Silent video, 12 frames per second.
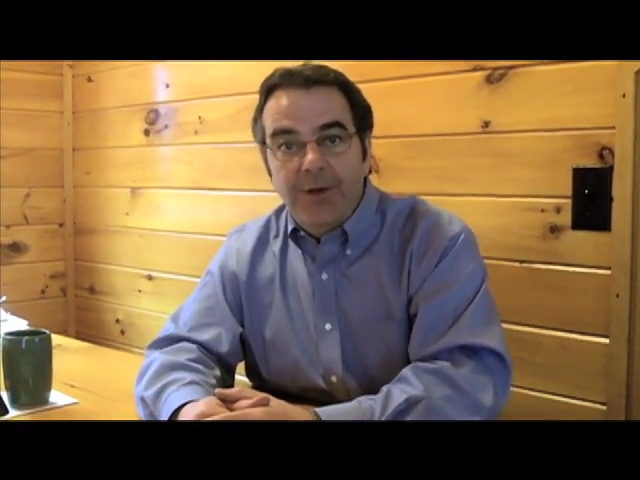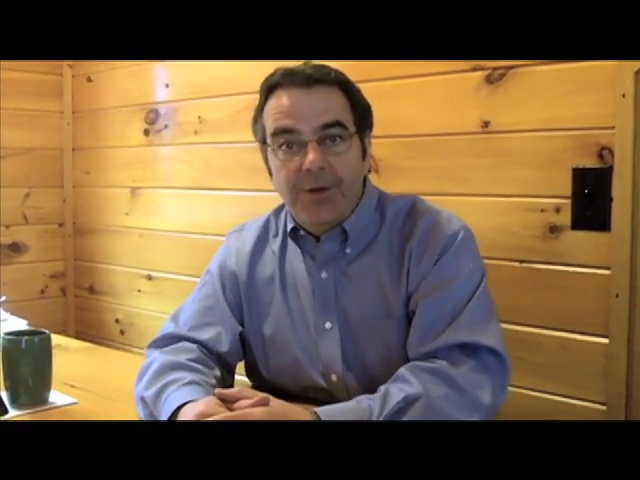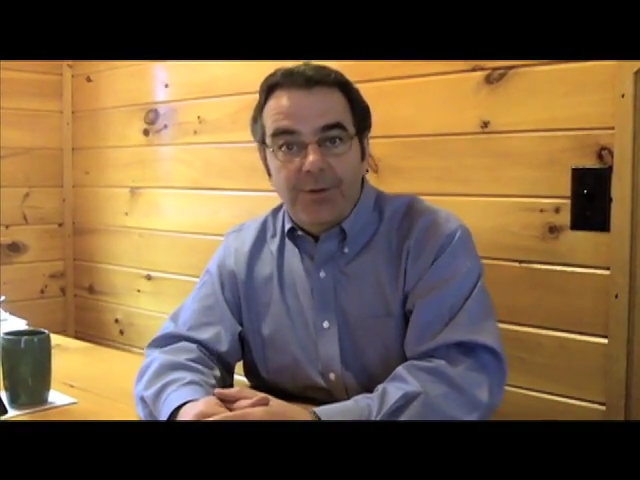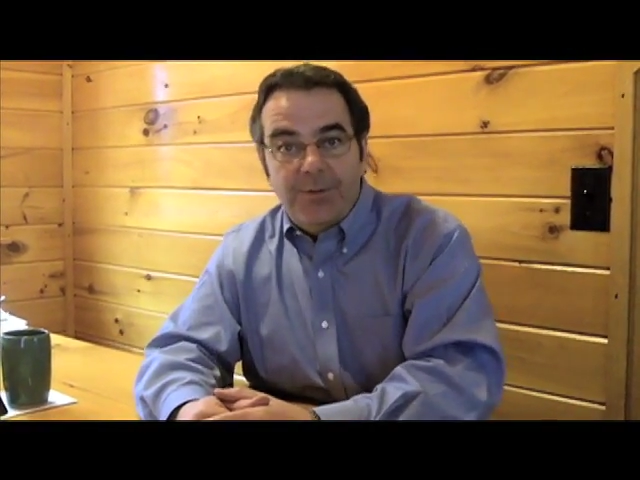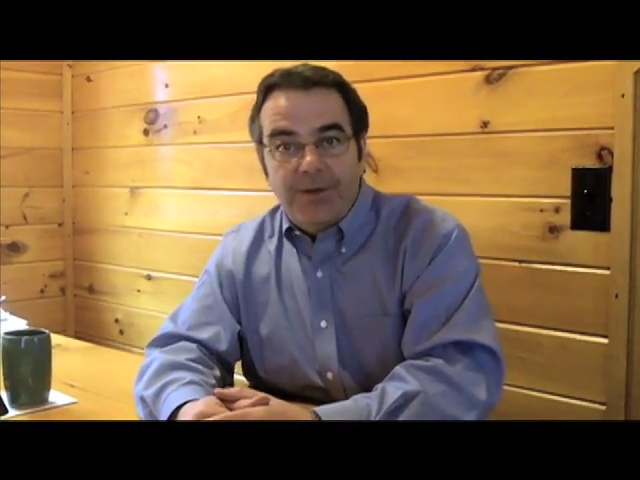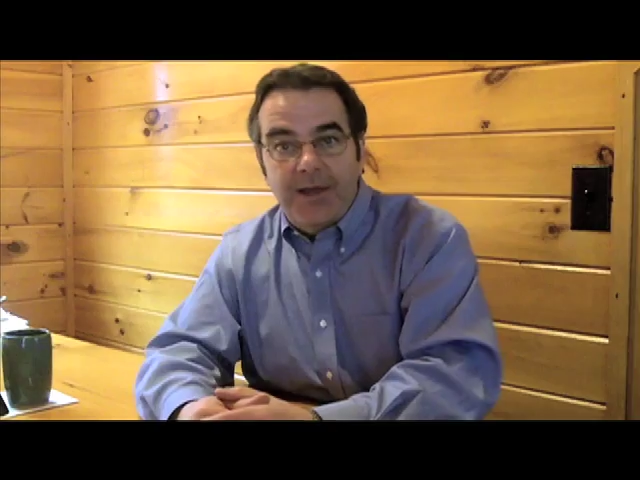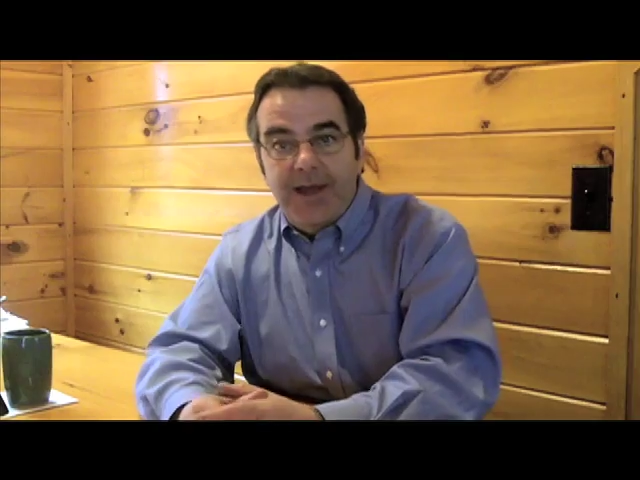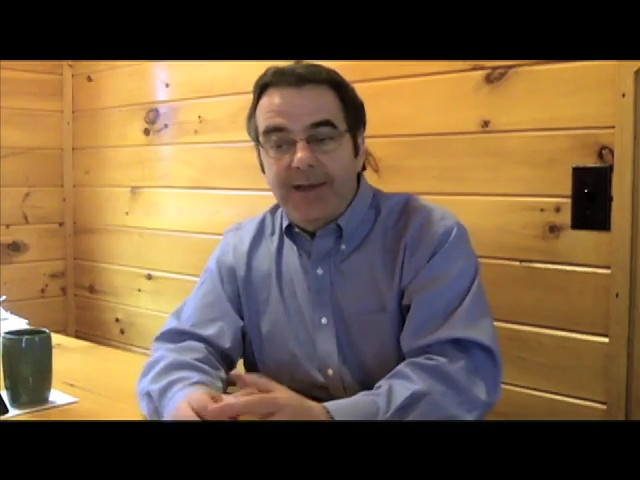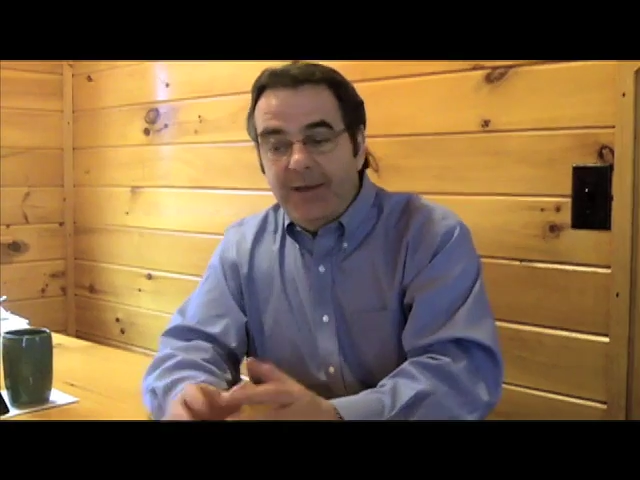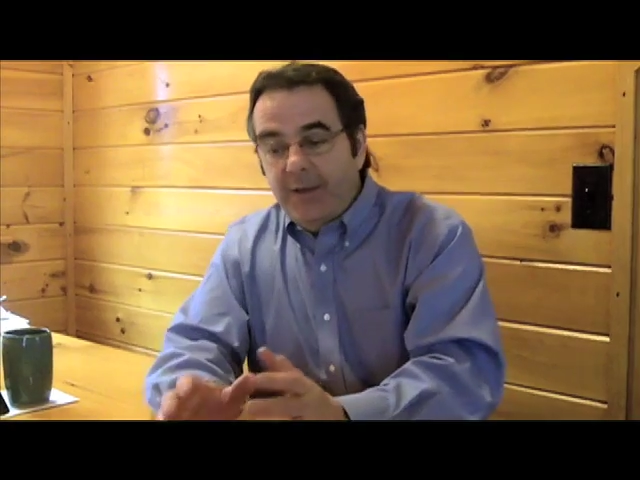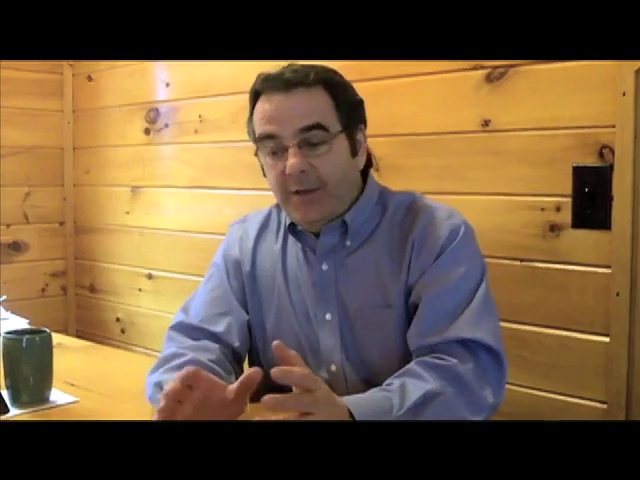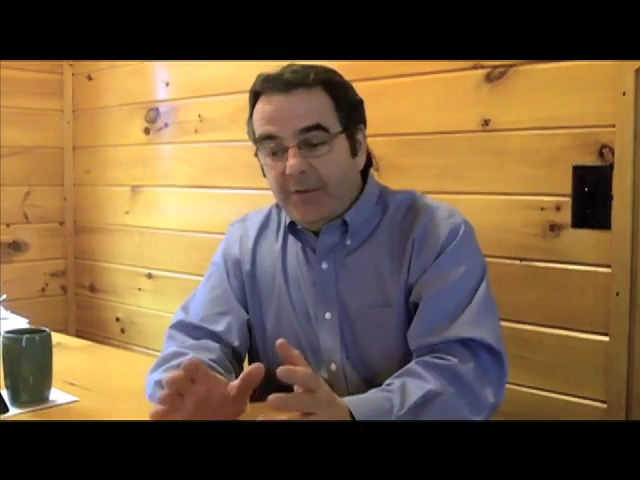Okay?
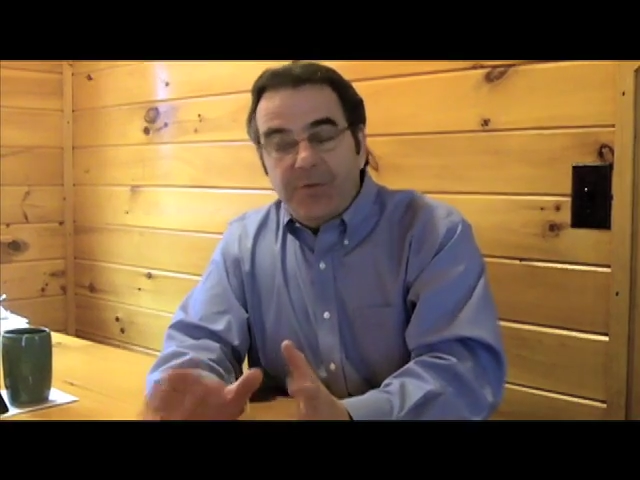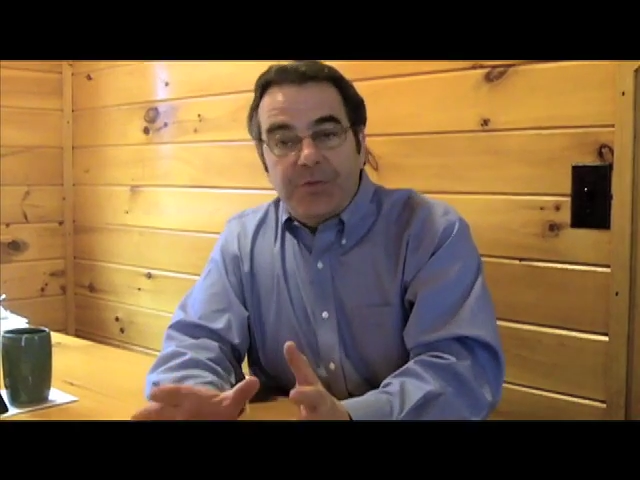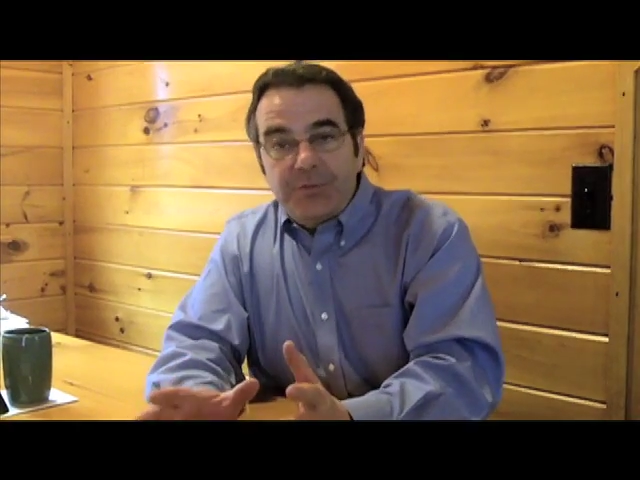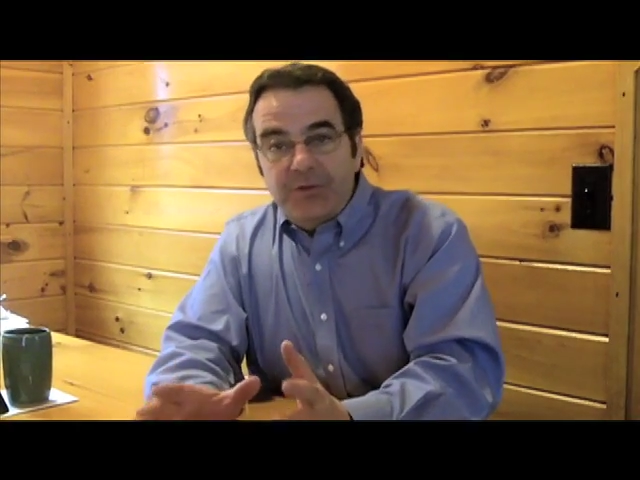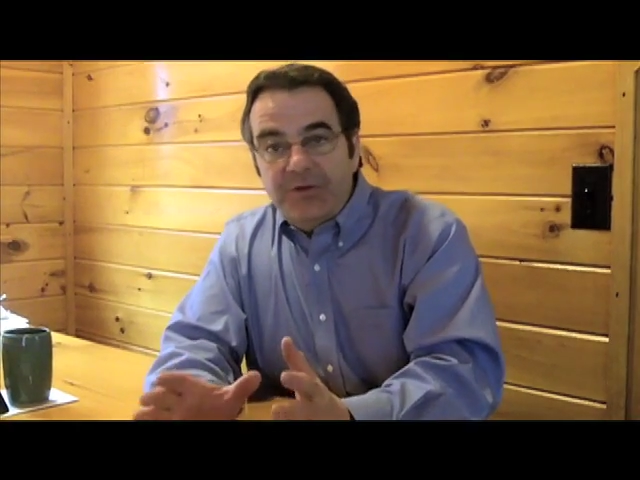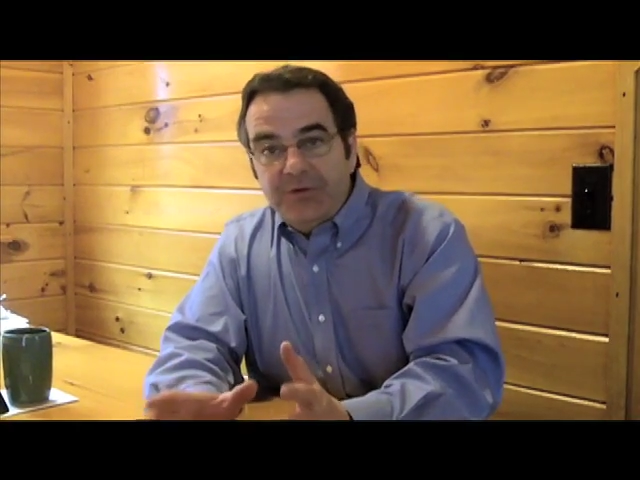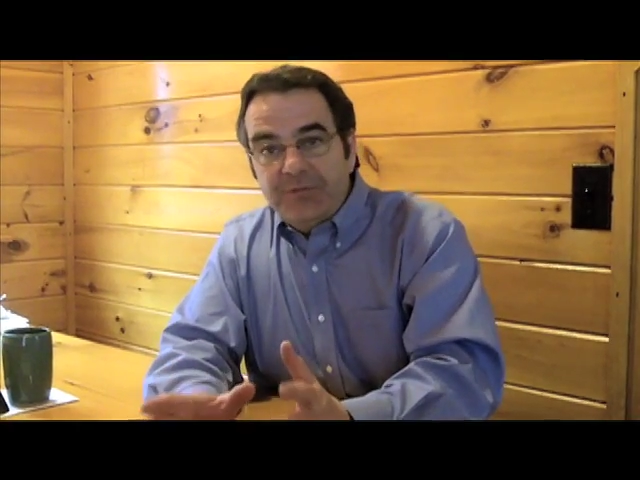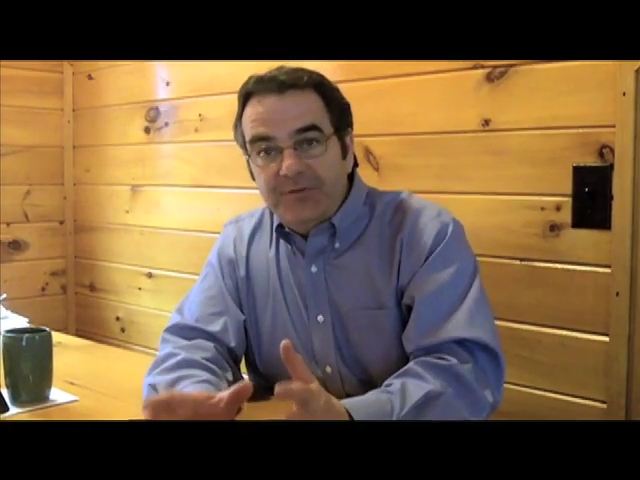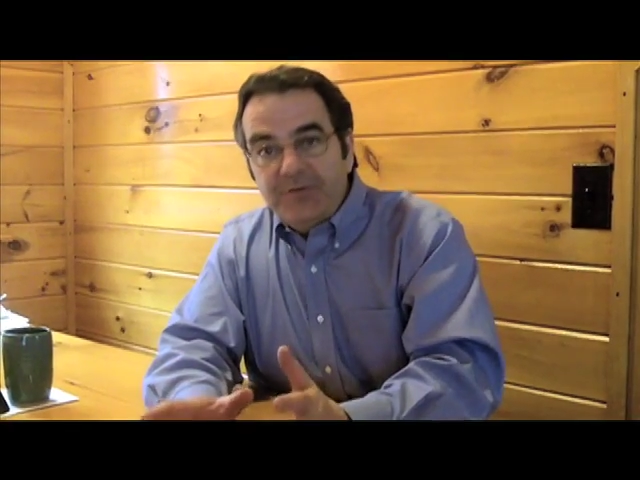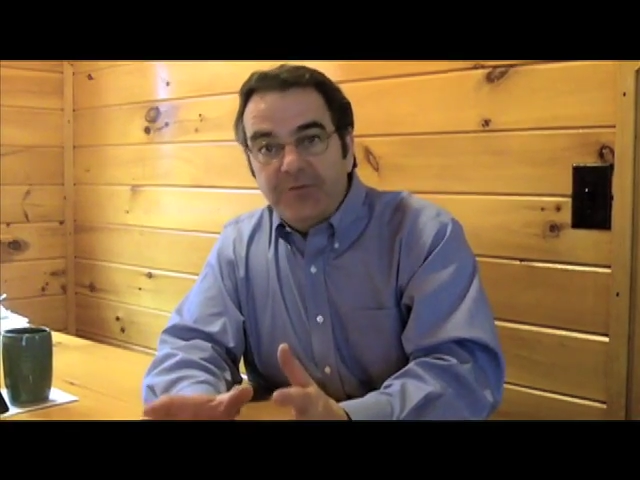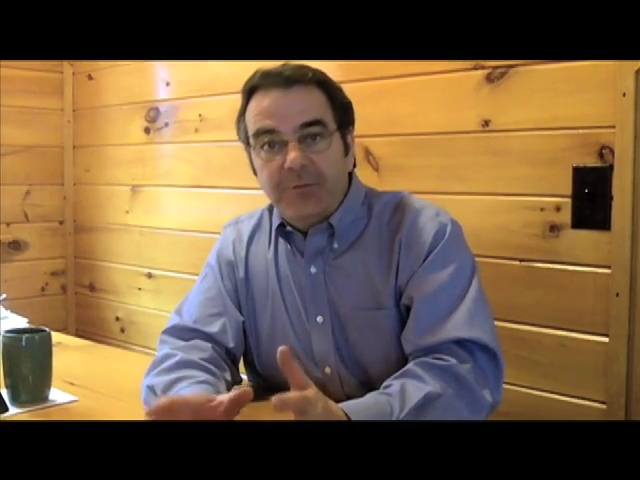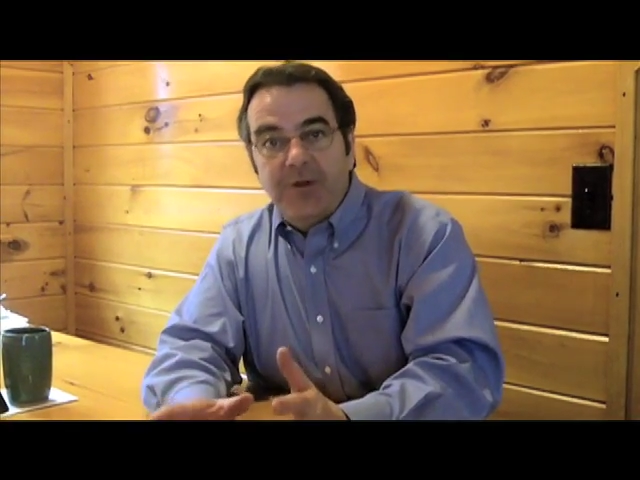The 30-year
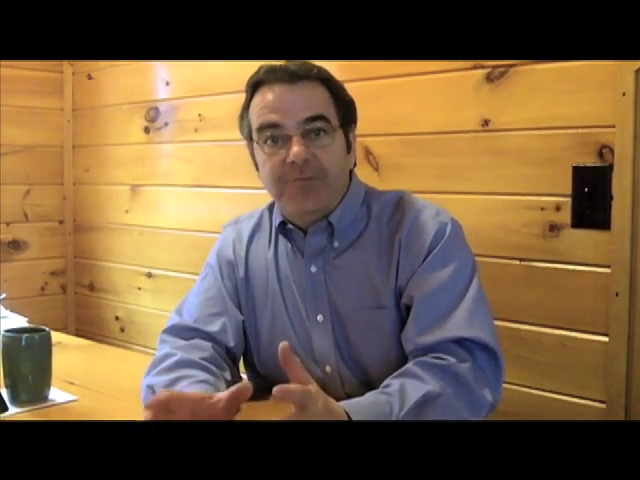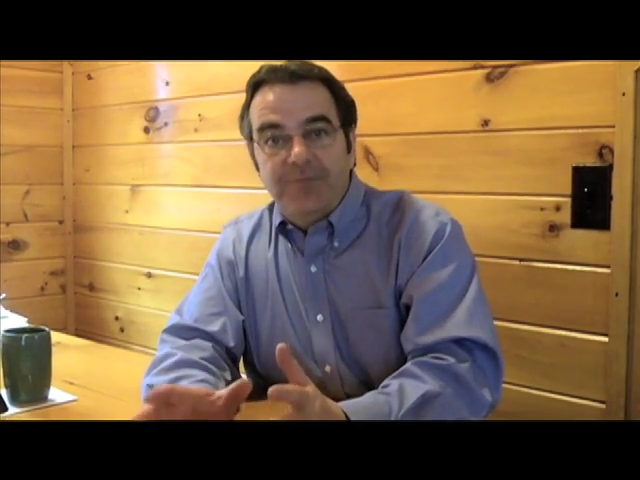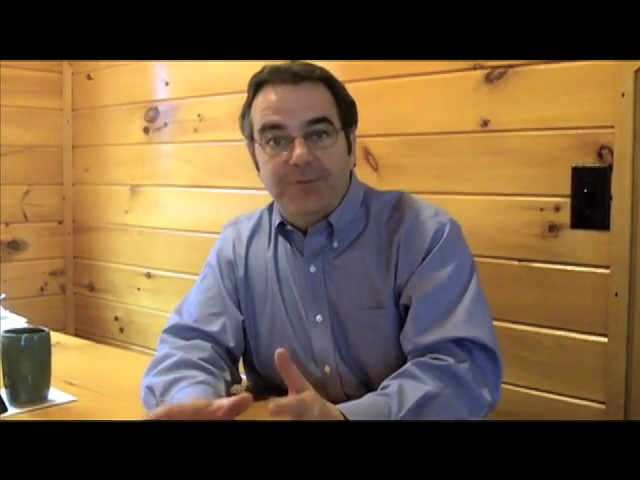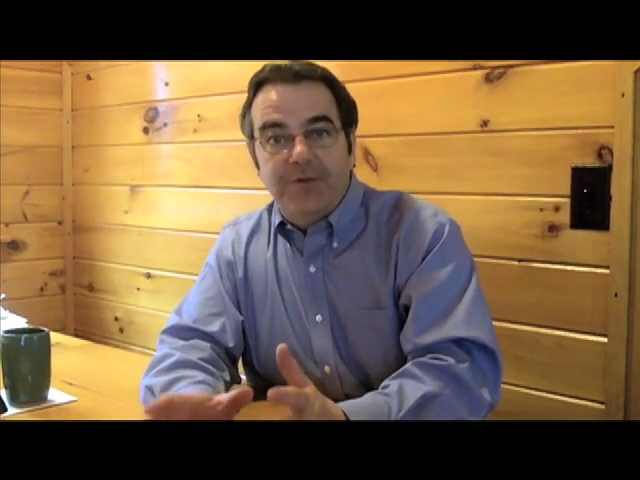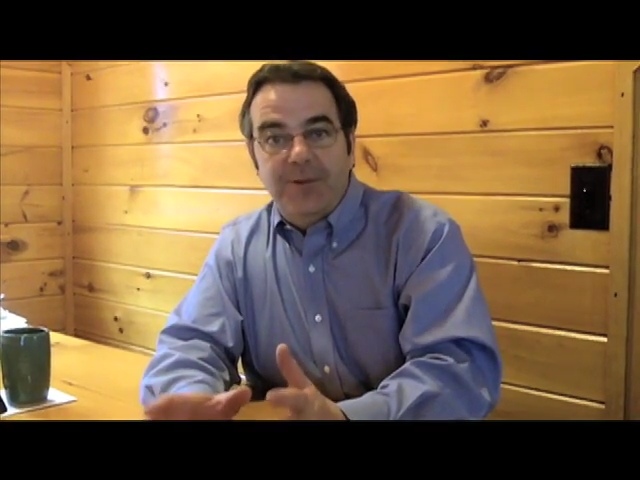fixed rate fully